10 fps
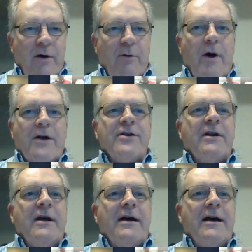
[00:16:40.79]
watching
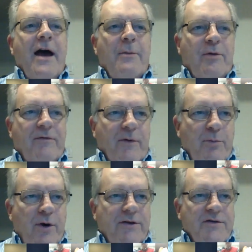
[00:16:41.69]
Apple for a
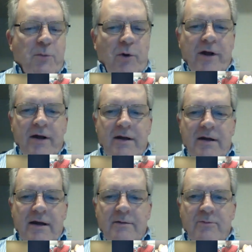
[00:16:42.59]
put this morning, and
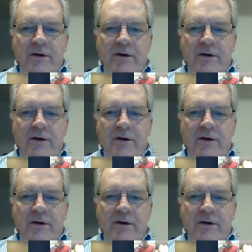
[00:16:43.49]
boy,